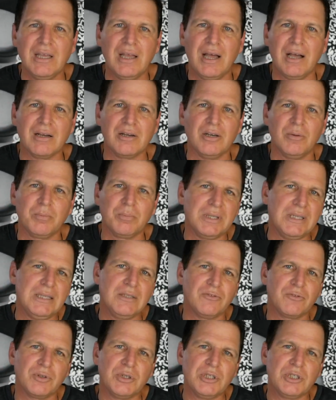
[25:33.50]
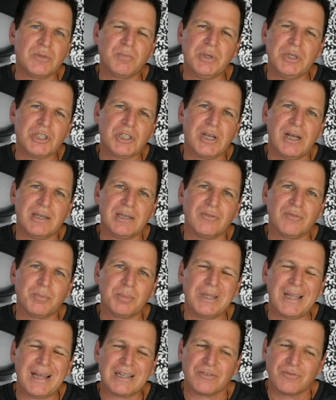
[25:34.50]
a complete free speech kind of
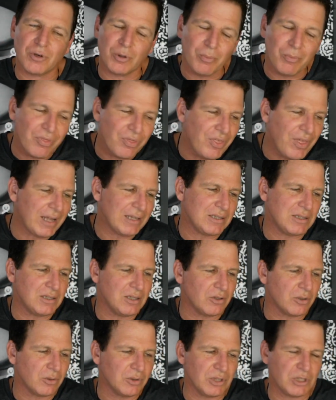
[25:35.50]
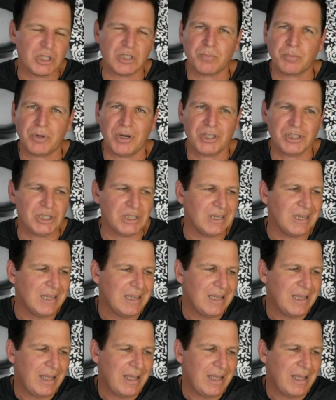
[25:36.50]
platform. That's their own expression.